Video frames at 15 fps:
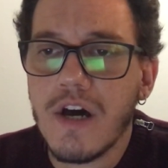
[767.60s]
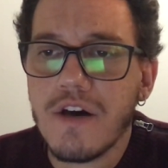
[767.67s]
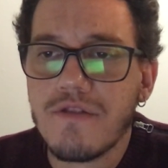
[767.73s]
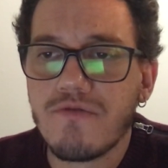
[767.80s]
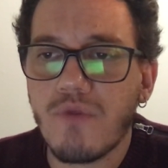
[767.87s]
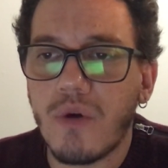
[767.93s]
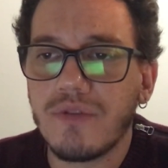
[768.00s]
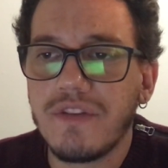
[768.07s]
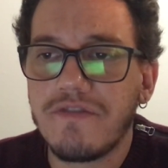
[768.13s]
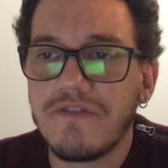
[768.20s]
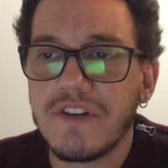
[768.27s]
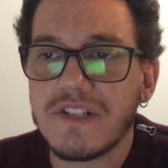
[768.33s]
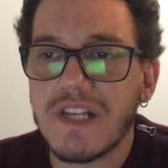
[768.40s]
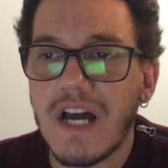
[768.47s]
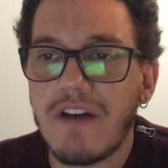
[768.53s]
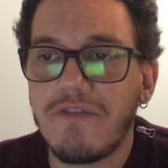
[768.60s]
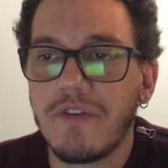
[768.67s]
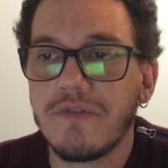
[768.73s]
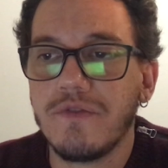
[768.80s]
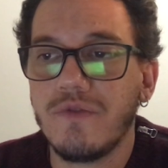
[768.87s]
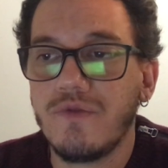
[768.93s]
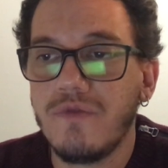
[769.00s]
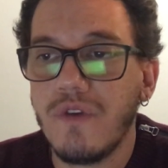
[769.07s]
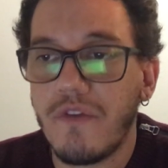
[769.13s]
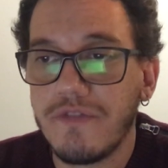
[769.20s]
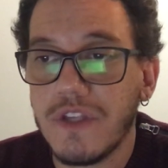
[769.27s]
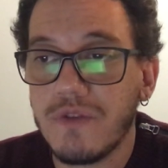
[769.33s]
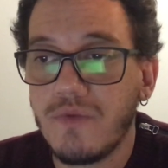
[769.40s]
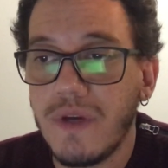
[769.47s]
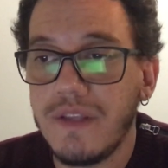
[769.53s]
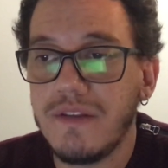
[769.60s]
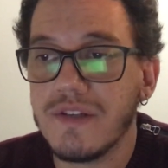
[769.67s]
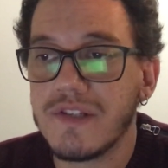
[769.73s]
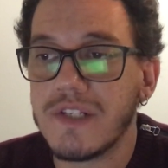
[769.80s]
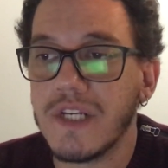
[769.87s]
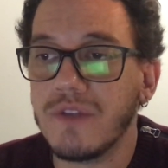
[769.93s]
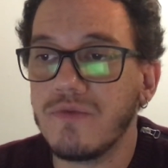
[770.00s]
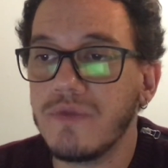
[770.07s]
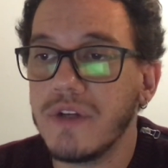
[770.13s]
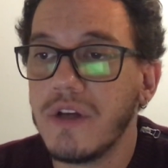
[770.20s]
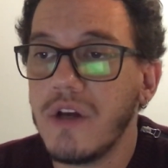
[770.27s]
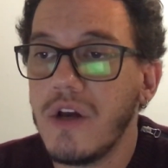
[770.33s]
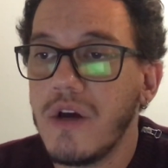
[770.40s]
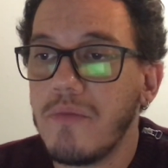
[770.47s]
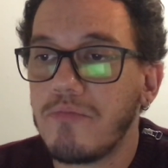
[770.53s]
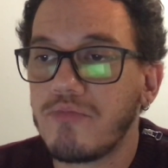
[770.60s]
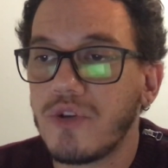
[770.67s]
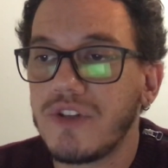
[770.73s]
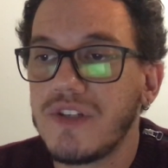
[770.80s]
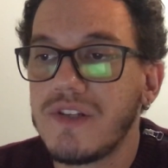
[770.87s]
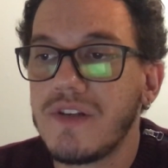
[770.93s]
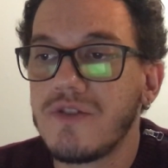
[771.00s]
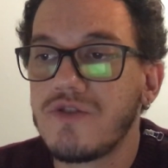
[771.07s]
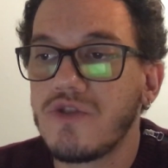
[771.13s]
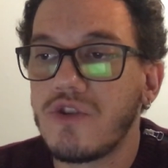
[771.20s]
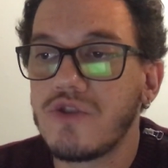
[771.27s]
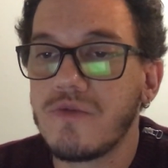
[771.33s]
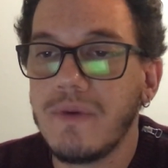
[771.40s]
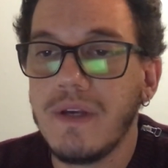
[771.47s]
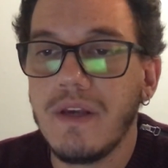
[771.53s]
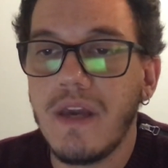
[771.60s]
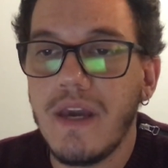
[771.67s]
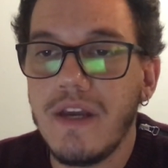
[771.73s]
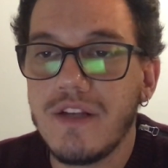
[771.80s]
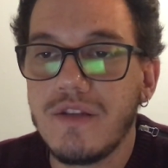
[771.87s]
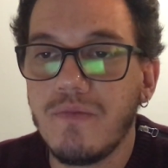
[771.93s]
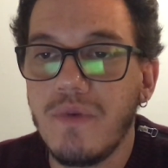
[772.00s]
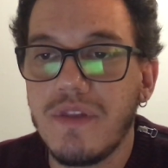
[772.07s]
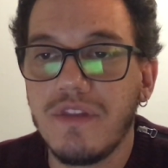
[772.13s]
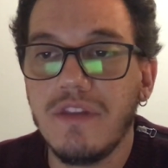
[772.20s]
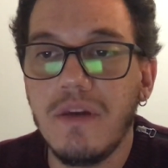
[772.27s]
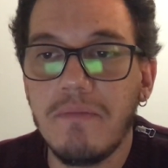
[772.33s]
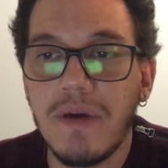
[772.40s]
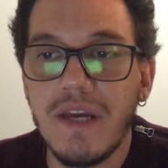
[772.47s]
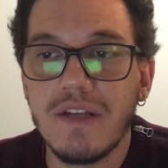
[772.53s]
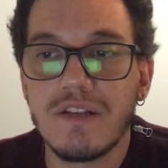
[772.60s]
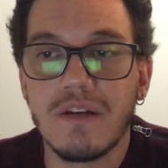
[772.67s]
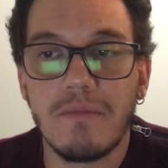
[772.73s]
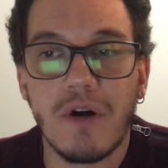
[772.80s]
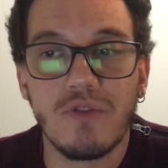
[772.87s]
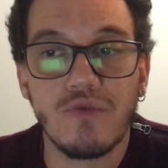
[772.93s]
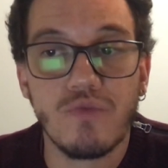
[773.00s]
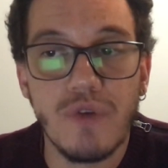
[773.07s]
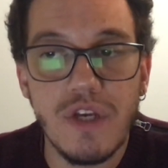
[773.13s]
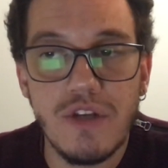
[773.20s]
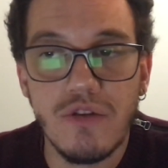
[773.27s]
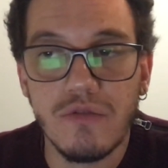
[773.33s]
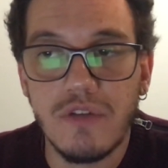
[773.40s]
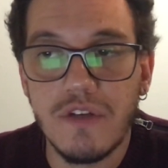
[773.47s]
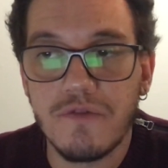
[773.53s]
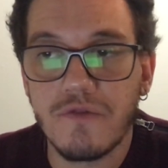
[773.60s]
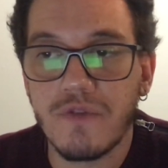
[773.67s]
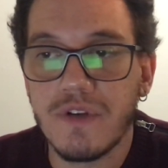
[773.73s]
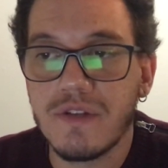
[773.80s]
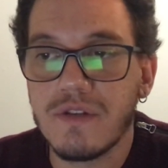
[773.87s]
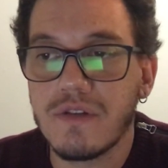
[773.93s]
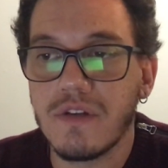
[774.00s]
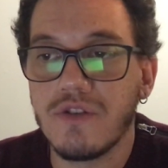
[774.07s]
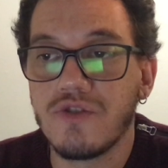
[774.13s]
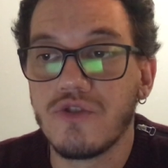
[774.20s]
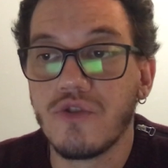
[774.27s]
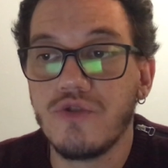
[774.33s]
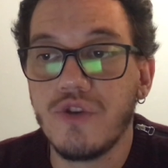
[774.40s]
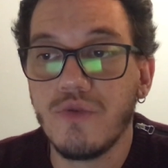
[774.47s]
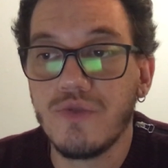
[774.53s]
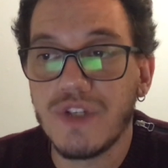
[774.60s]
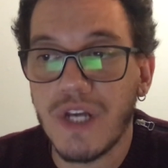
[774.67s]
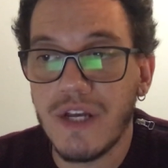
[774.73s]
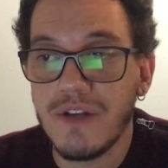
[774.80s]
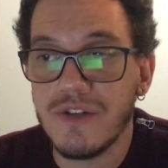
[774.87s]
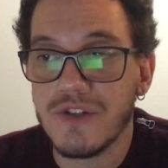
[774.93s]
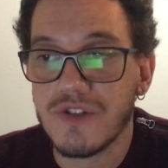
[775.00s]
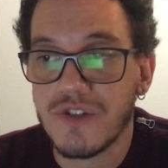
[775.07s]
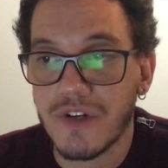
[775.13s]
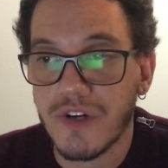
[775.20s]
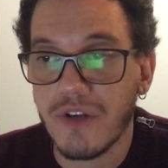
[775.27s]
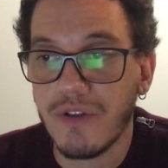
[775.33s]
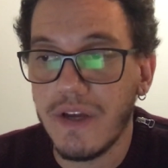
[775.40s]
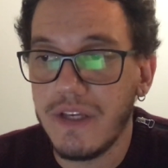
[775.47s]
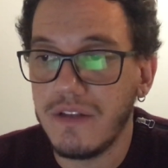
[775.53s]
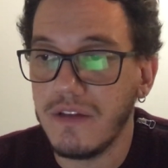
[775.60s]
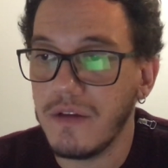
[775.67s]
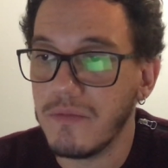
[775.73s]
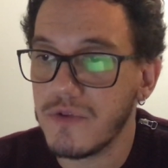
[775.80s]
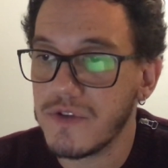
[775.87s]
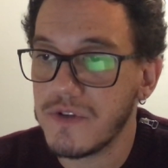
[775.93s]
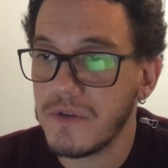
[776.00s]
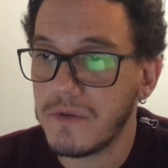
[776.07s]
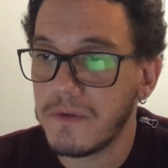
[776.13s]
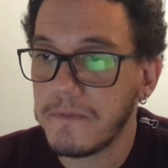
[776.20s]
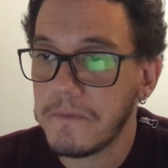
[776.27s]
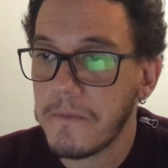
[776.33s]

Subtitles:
Throughout the first half of the 20th century, Protestants also engaged with debates about racial difference and social change circulating in Brazil.